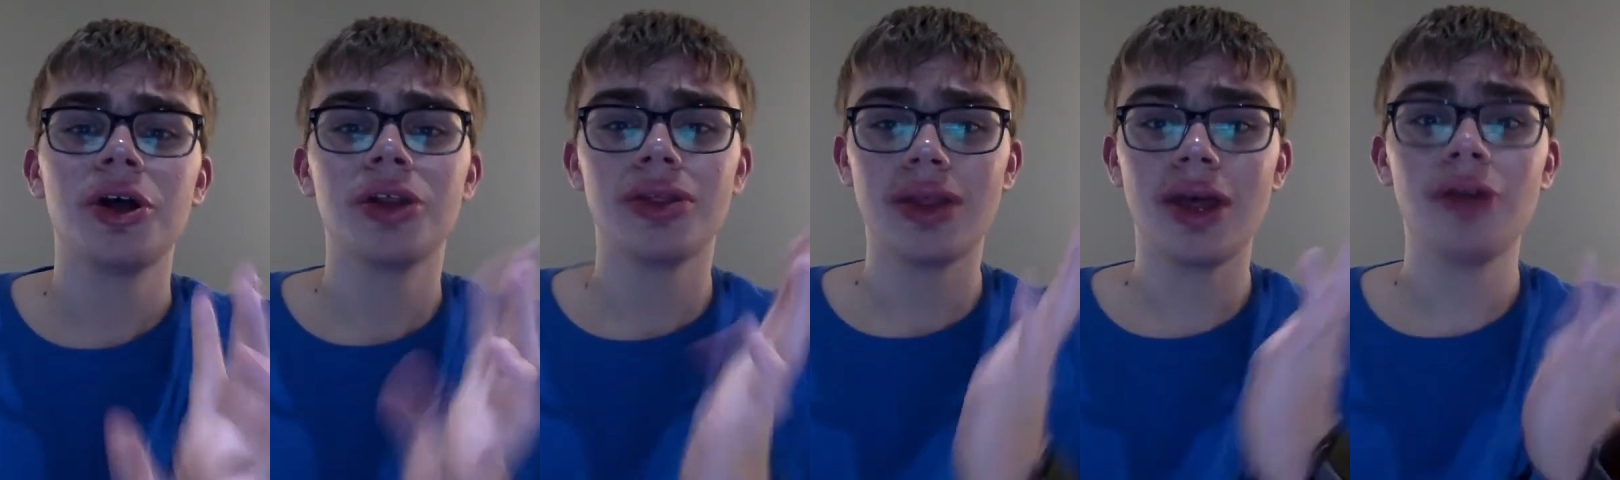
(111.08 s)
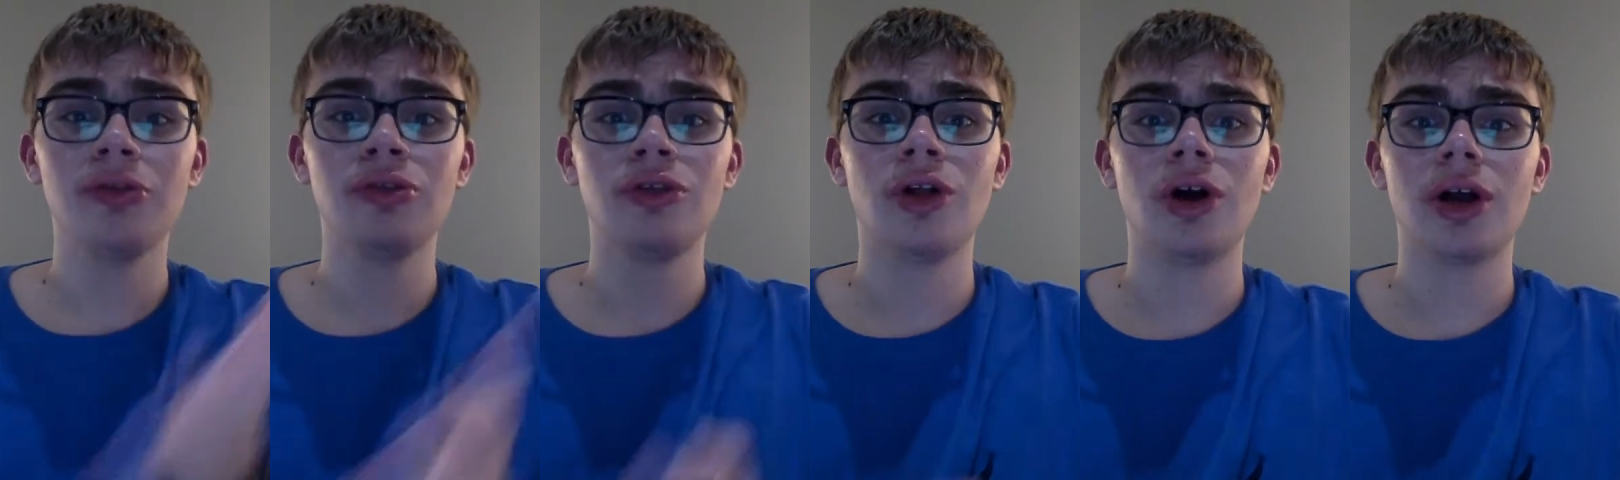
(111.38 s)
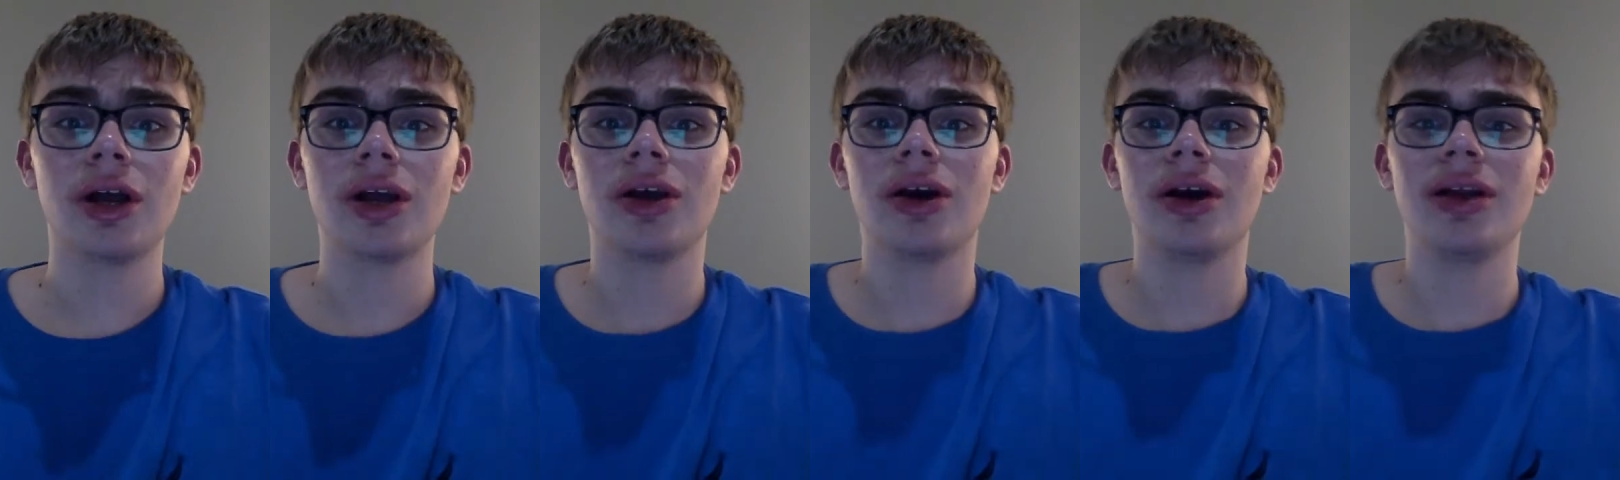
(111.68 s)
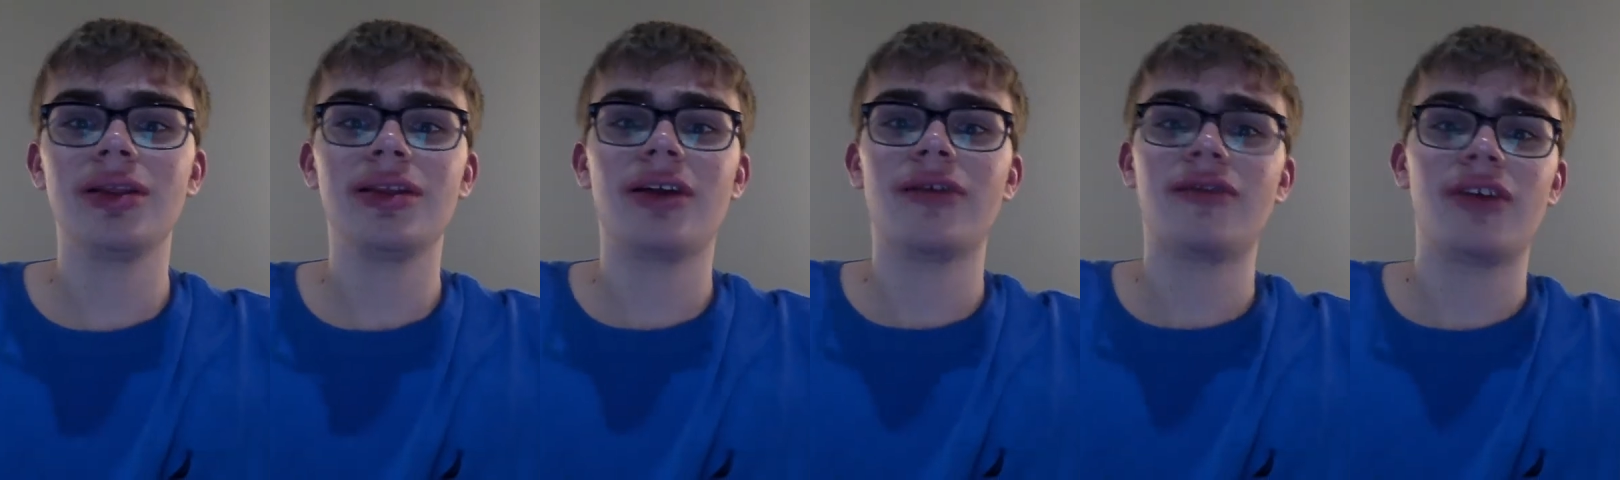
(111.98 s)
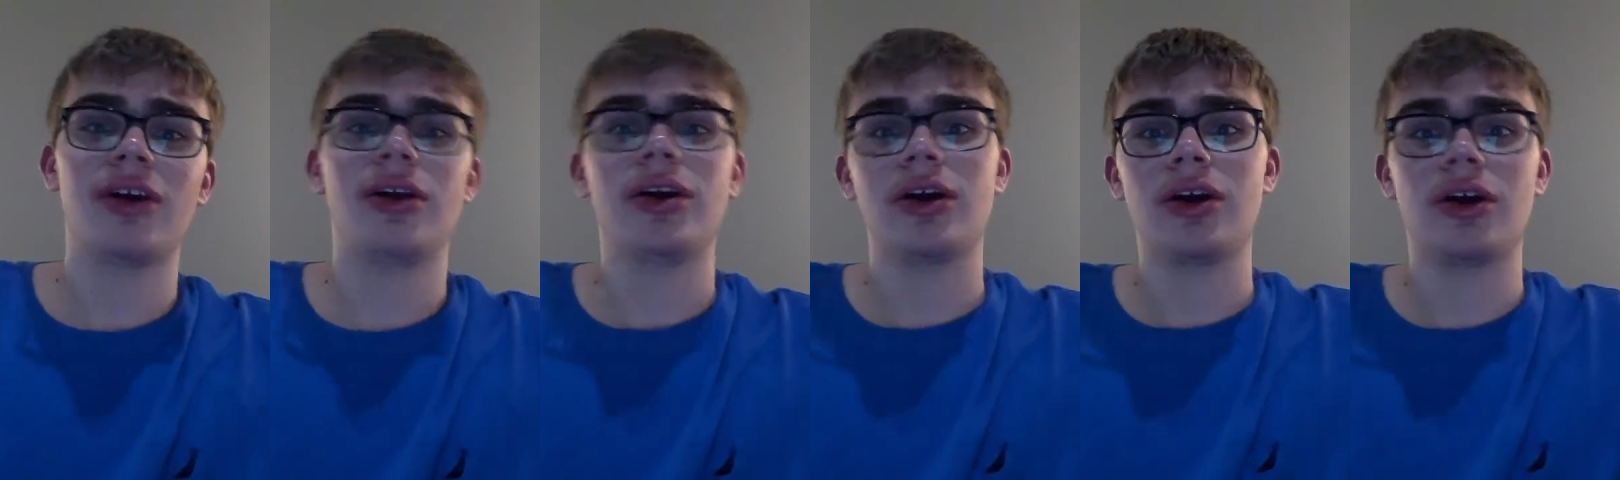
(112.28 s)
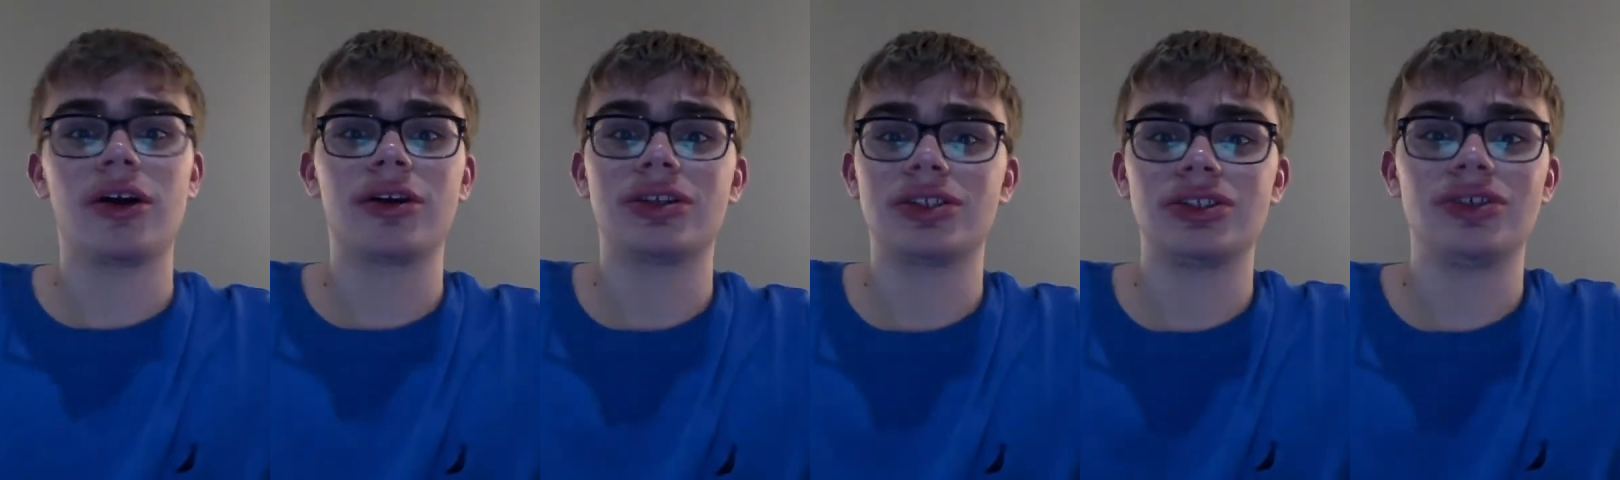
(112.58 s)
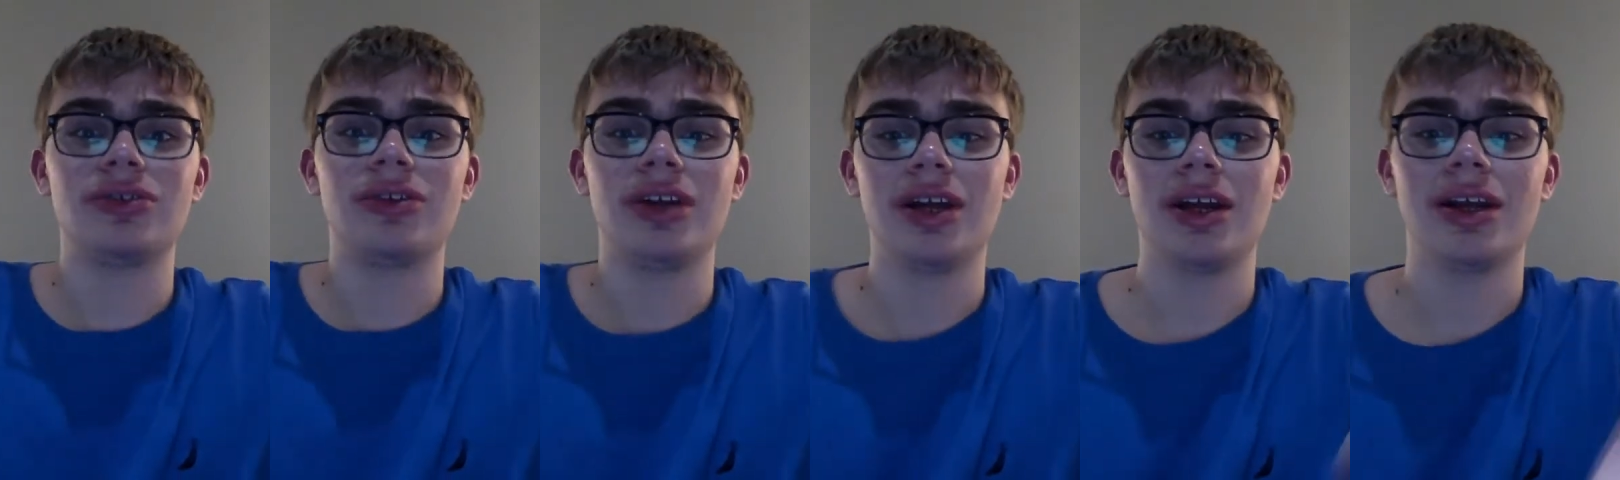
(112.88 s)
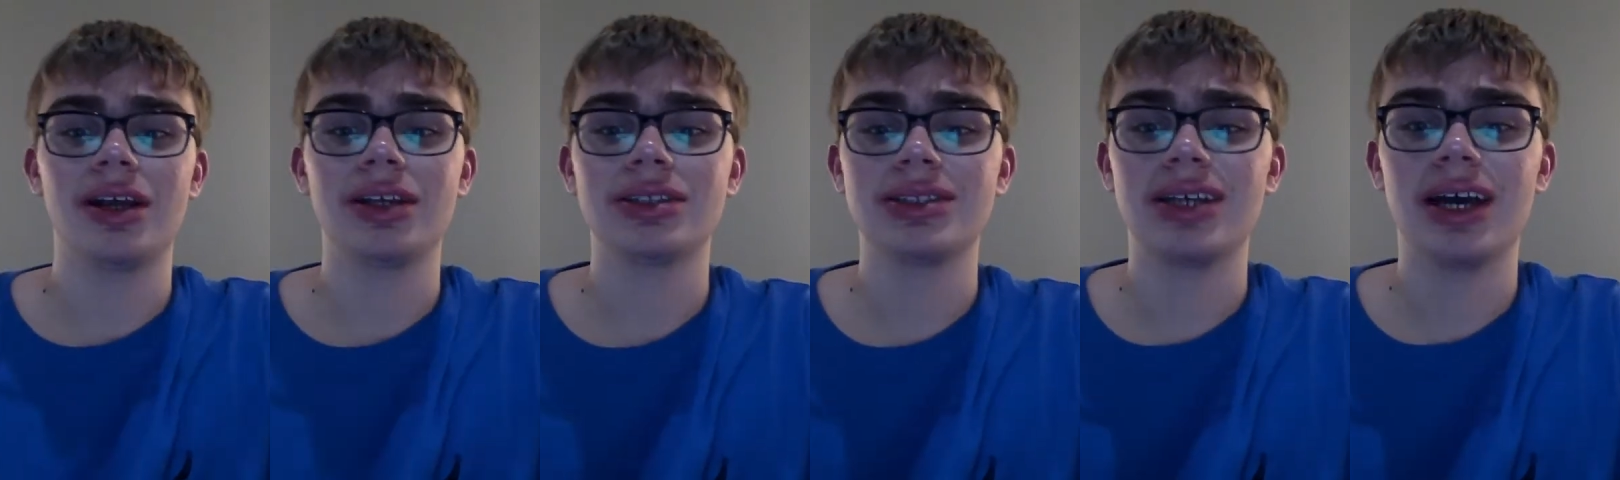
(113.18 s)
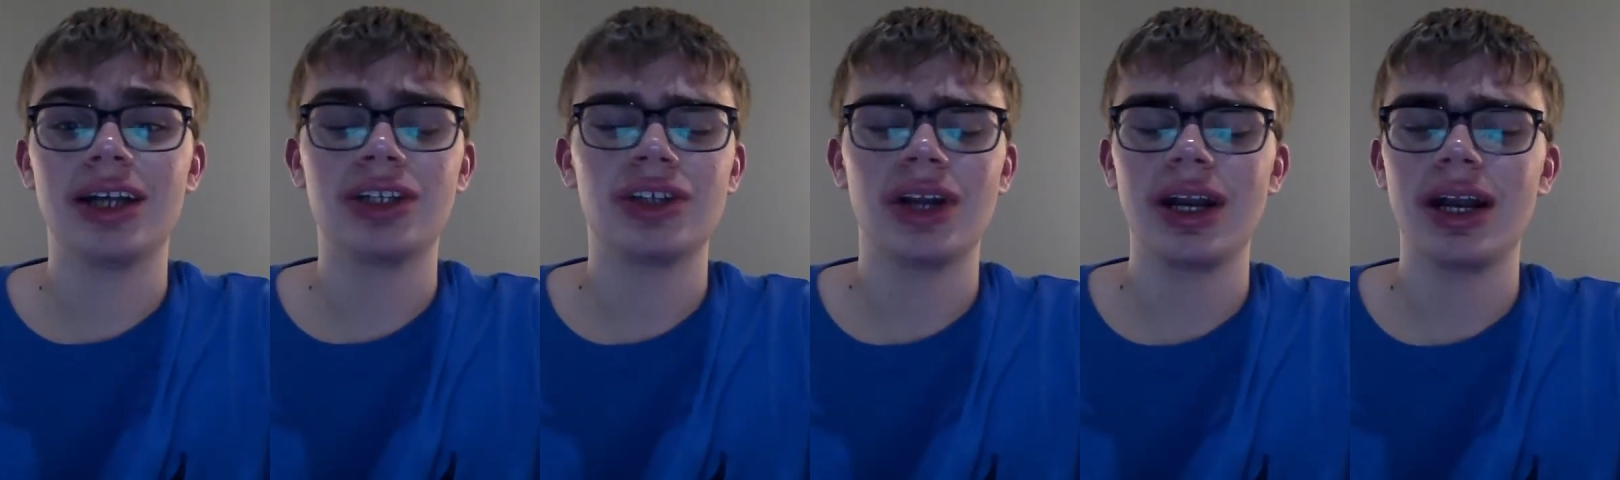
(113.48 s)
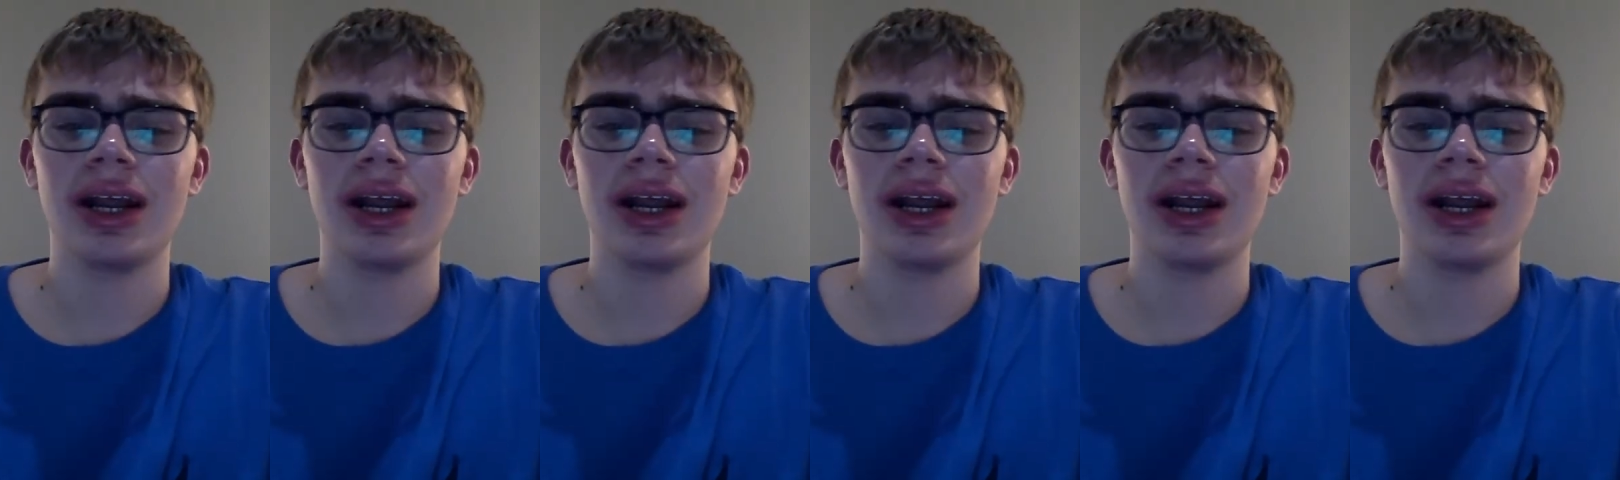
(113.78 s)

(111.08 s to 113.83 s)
look good. They're very cartoony and exaggerated.